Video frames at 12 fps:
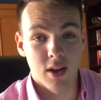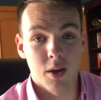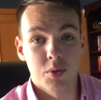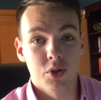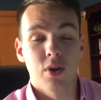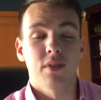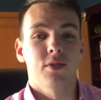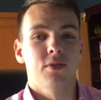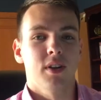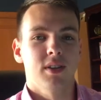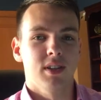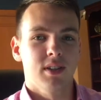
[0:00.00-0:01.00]
I mean, you have to
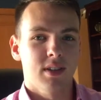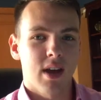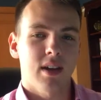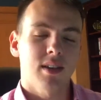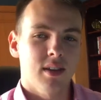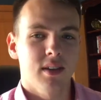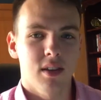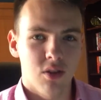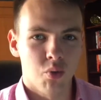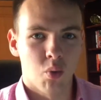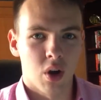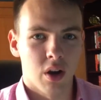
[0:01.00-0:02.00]
find the exact thing that
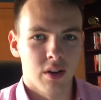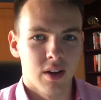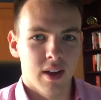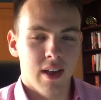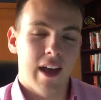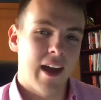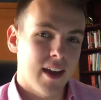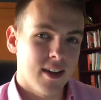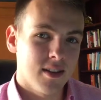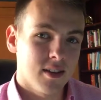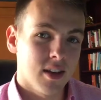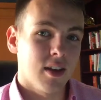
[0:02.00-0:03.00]
you want
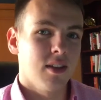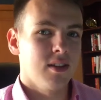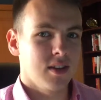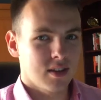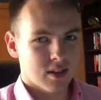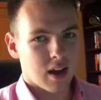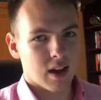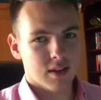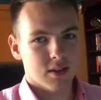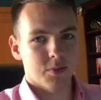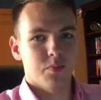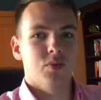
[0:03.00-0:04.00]
and the
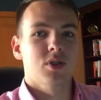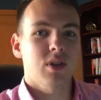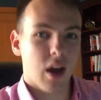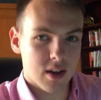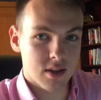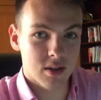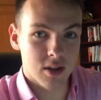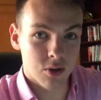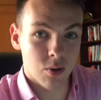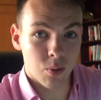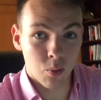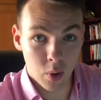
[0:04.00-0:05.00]
exact size that
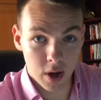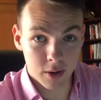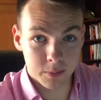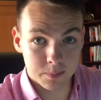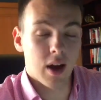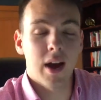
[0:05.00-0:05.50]
you wear.